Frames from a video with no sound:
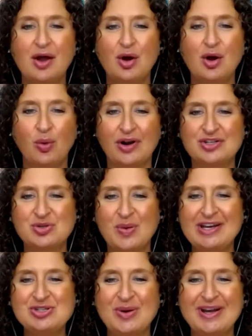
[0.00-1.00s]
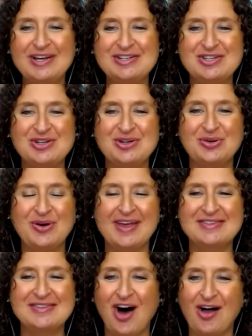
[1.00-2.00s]
Where in 2022,
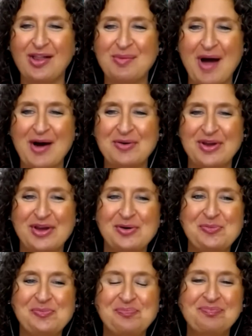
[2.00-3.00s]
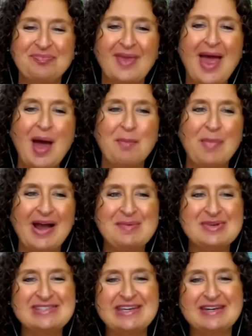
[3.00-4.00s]
it's all about you. My name
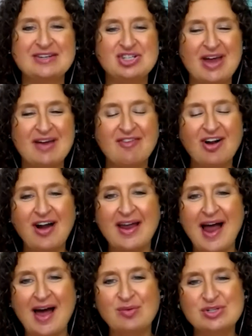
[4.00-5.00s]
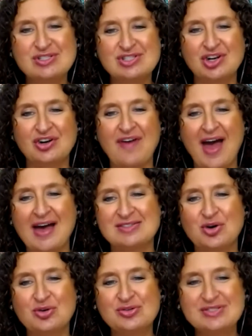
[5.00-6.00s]
is Leah Shaver, and I will serve as
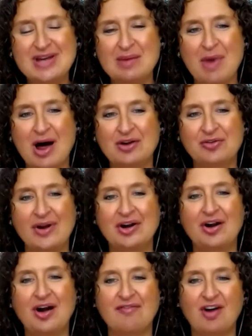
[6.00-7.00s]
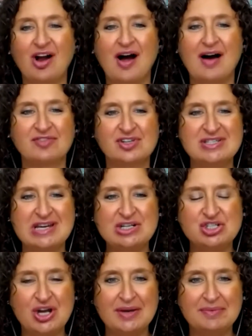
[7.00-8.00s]
host and moderator of our
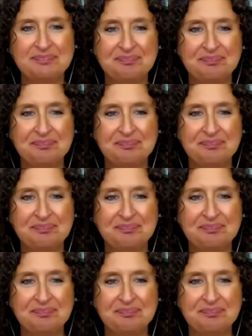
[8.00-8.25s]
conversation.